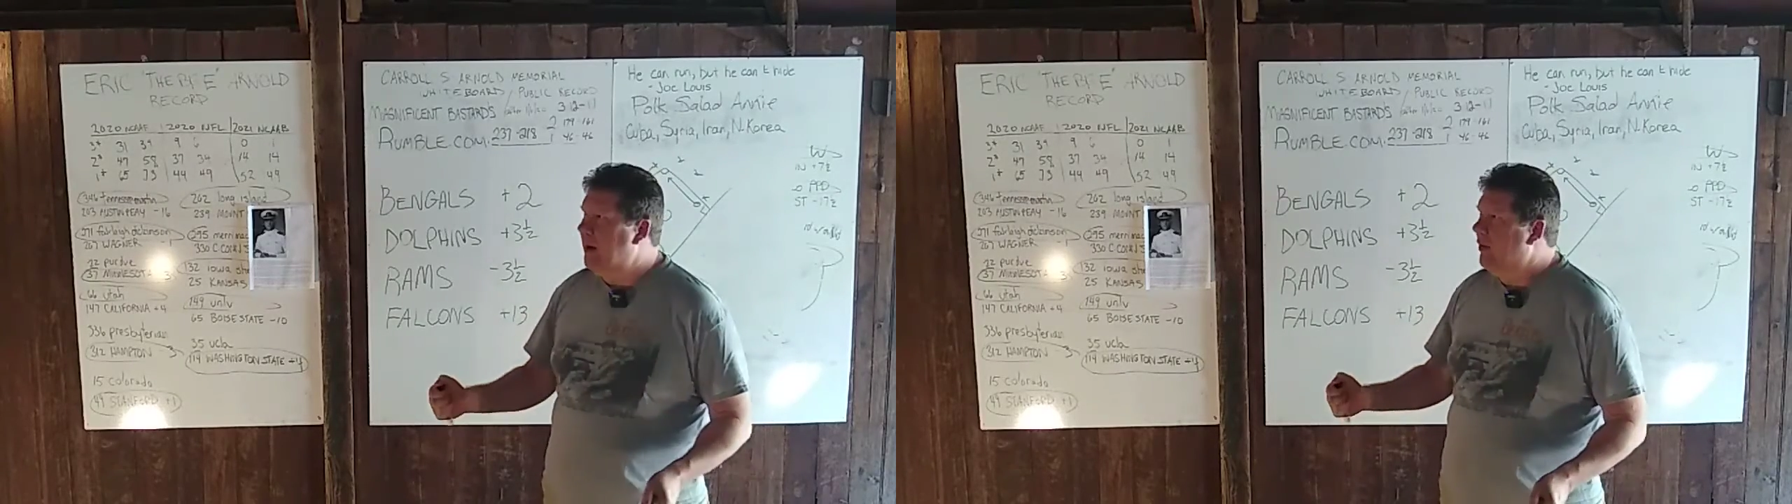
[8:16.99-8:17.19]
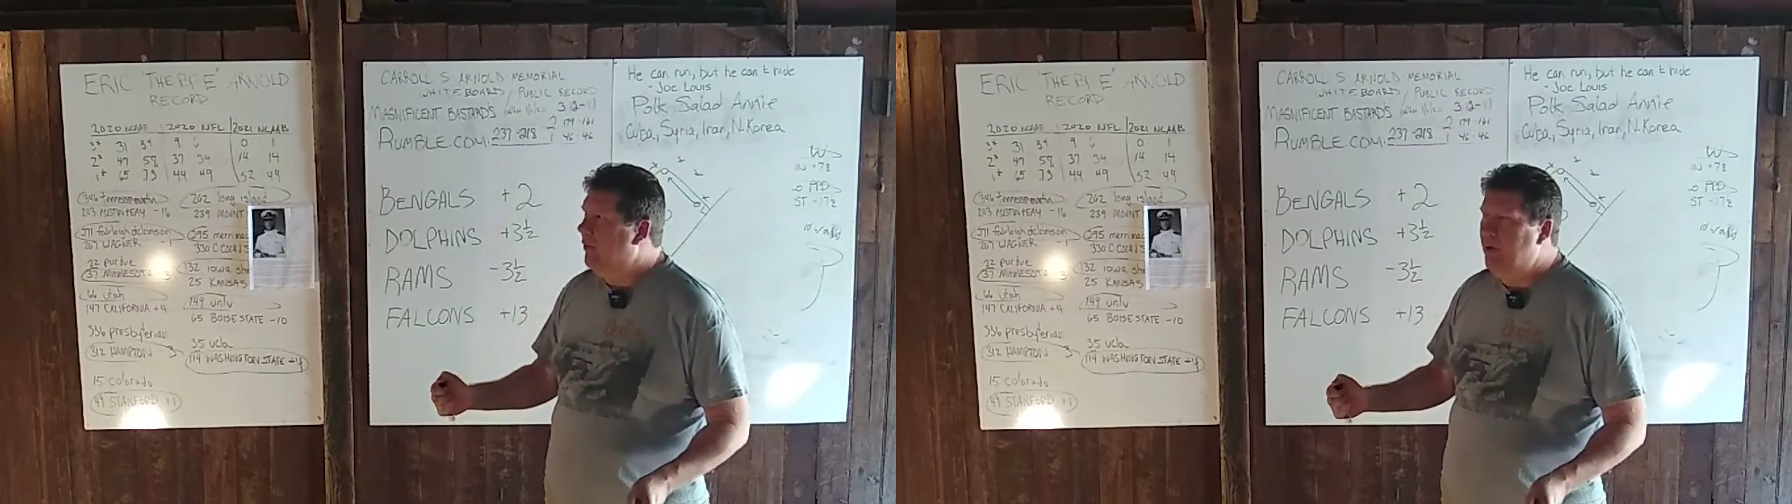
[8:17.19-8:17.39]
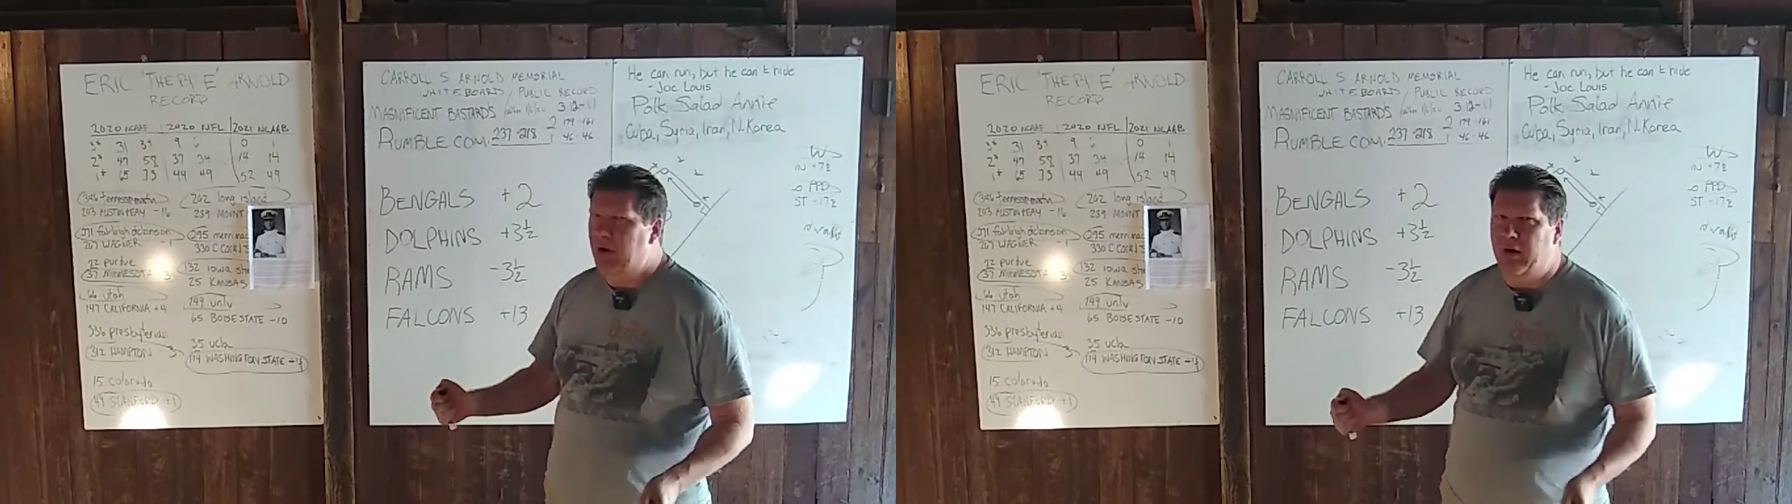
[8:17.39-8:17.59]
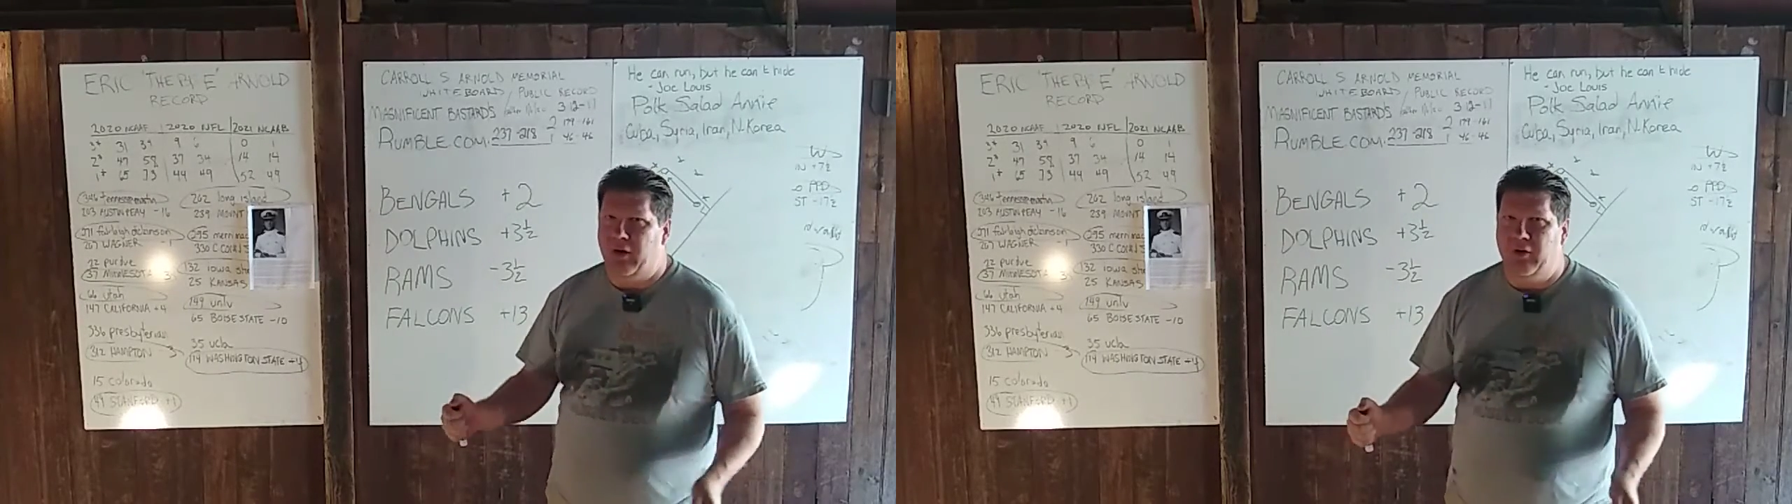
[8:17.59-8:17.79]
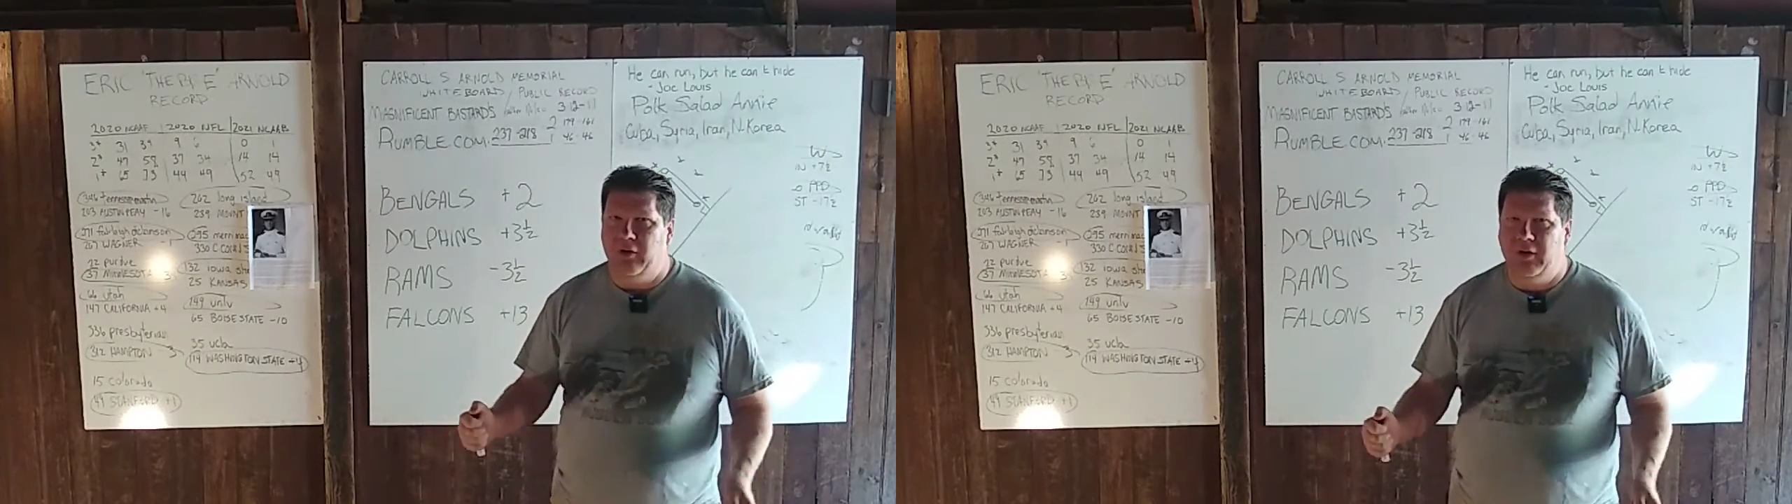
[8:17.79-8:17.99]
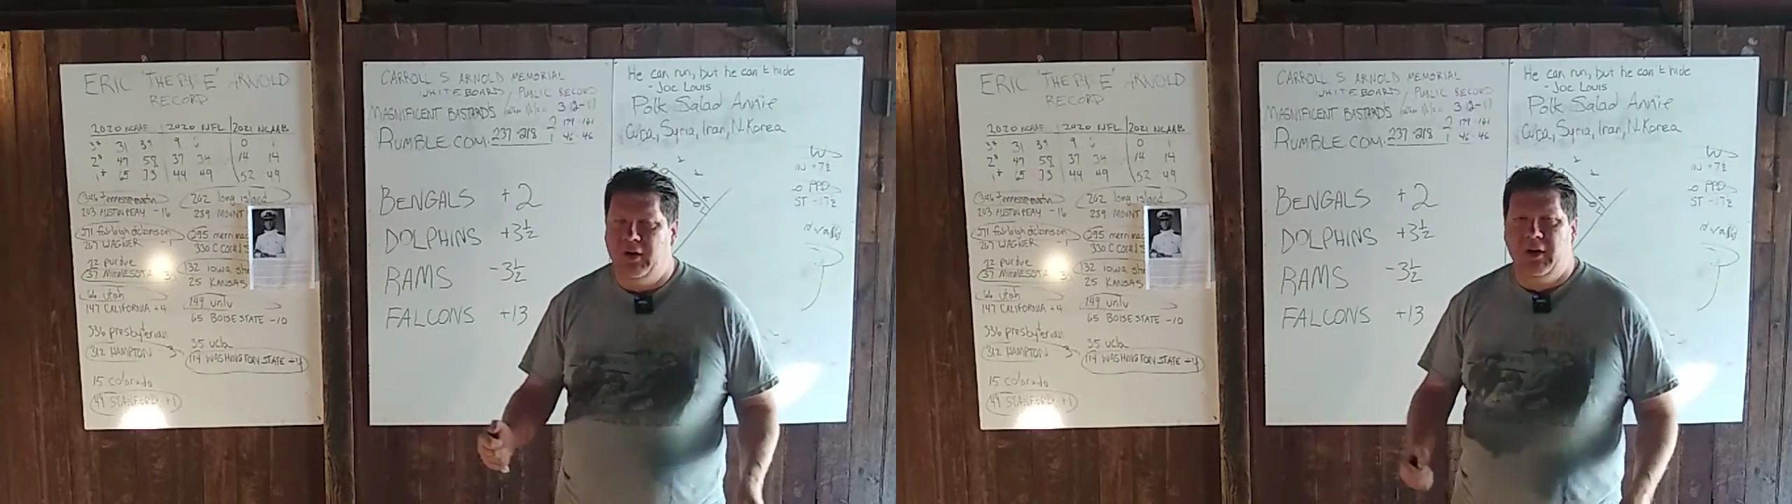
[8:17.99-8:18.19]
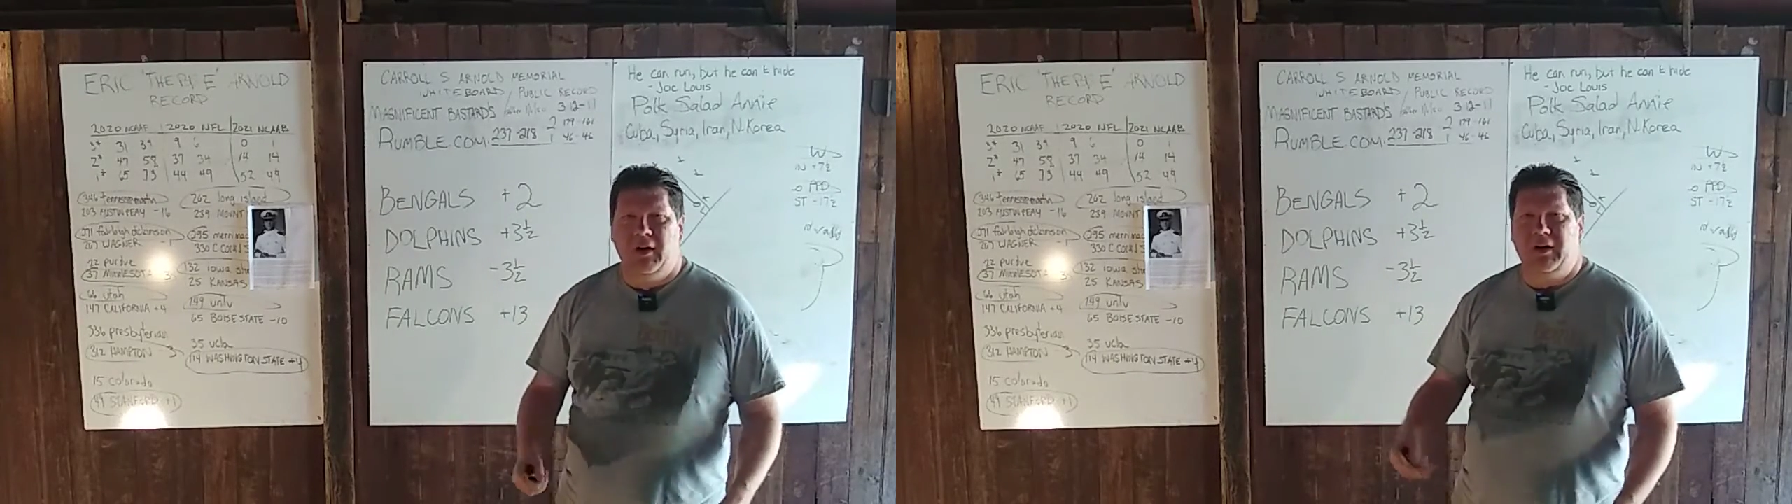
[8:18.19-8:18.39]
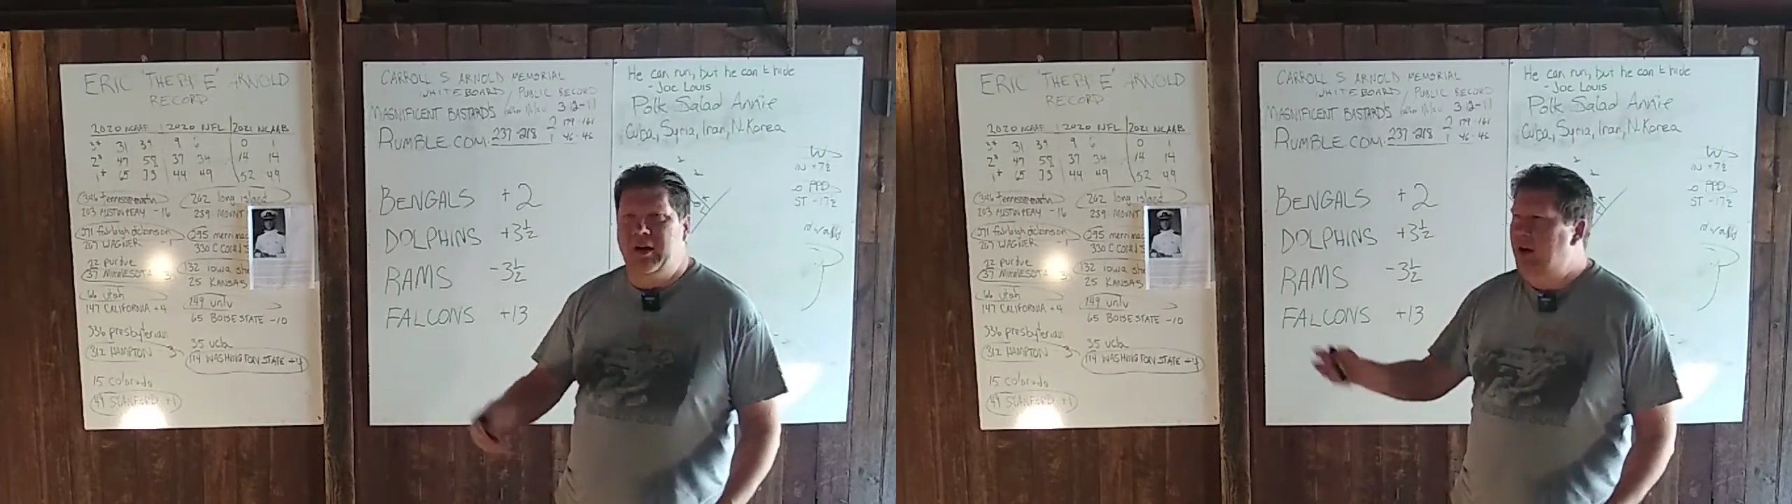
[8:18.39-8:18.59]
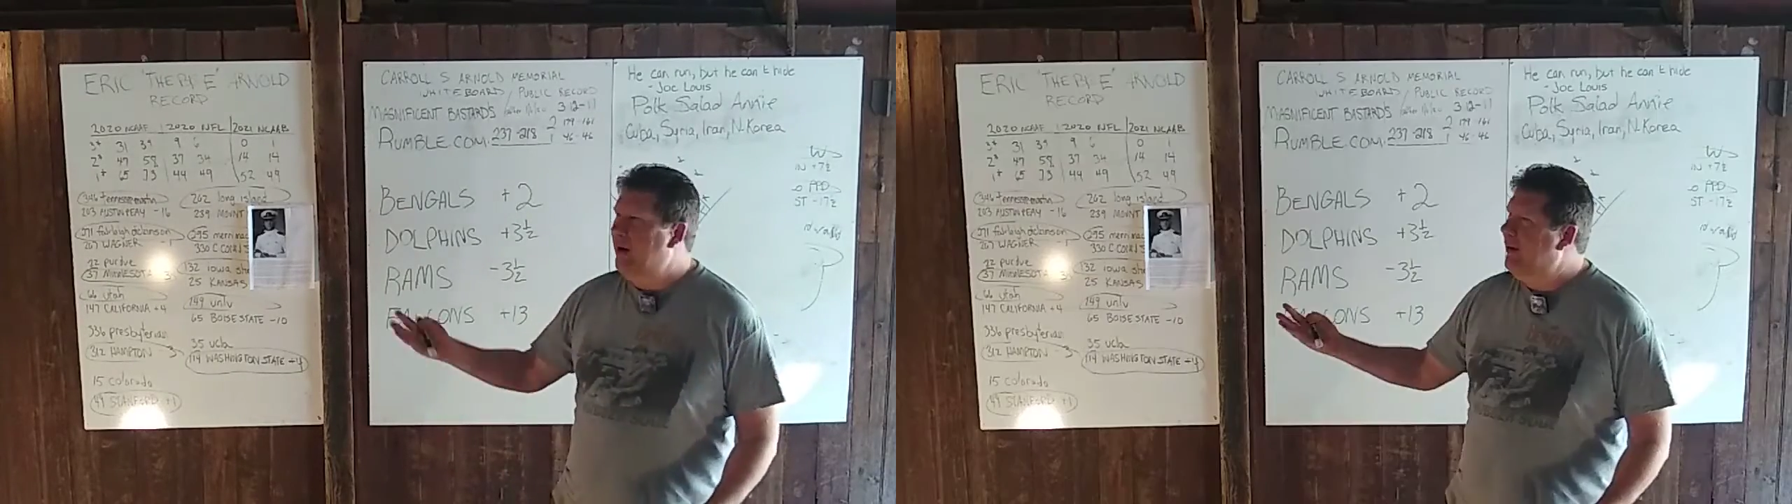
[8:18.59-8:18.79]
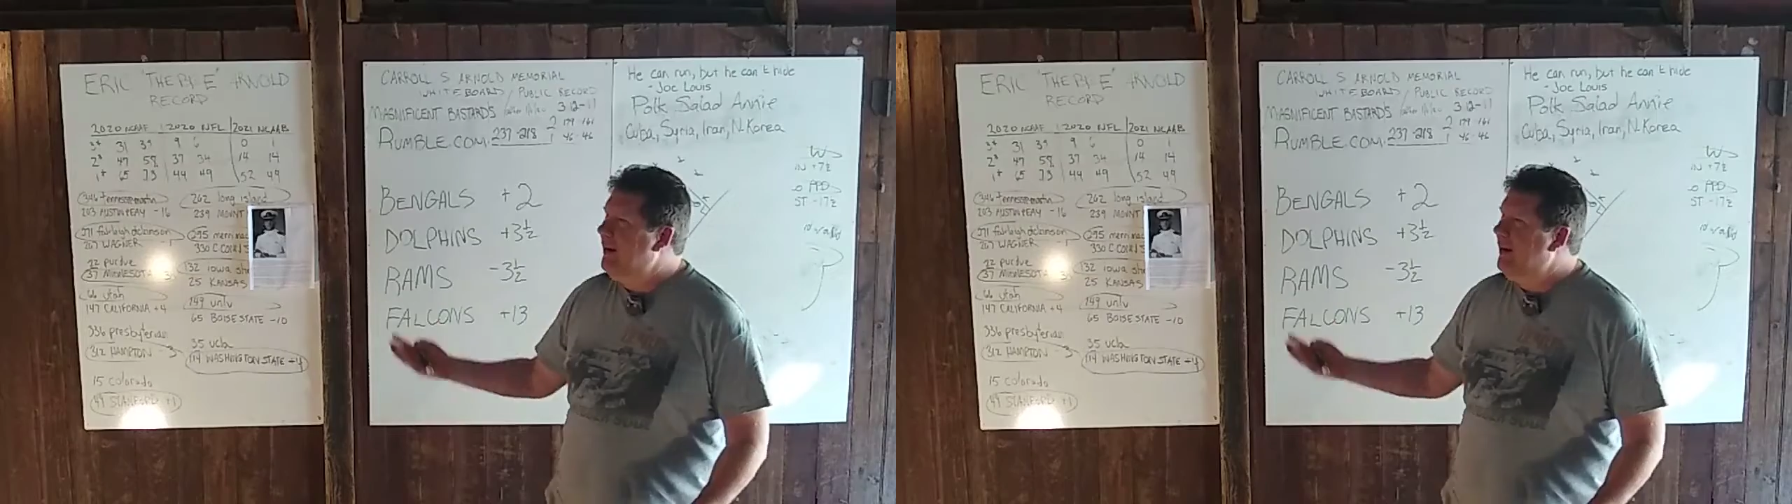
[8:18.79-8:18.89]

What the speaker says: I don't know. You know,